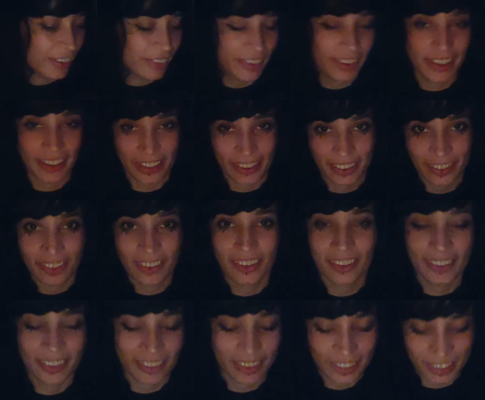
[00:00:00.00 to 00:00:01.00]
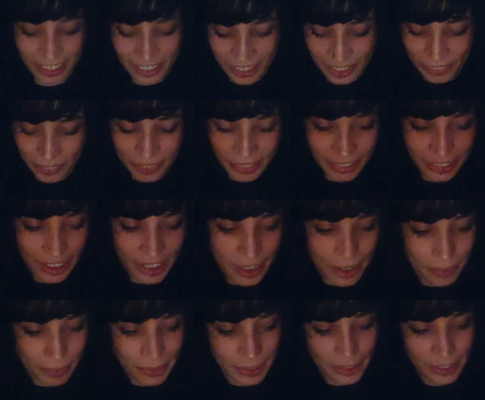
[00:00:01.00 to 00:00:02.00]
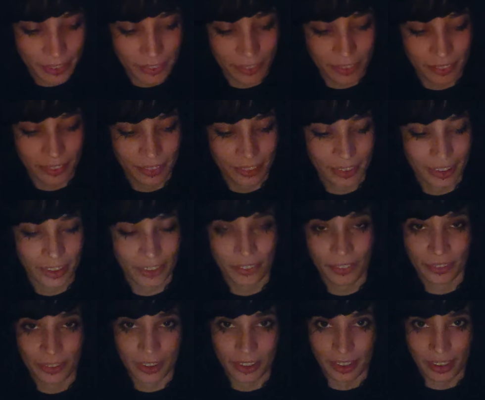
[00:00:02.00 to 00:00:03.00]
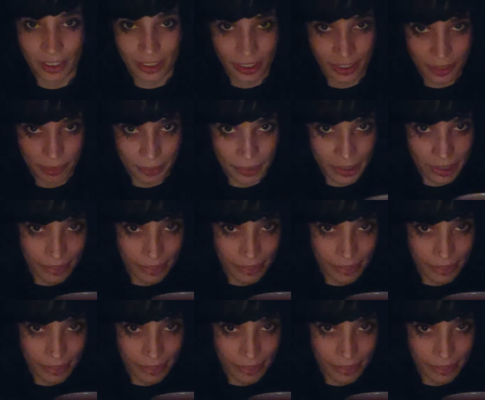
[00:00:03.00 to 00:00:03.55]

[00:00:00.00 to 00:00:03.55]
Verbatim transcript: All right, let's see what you're up to. Here, hold on, I need some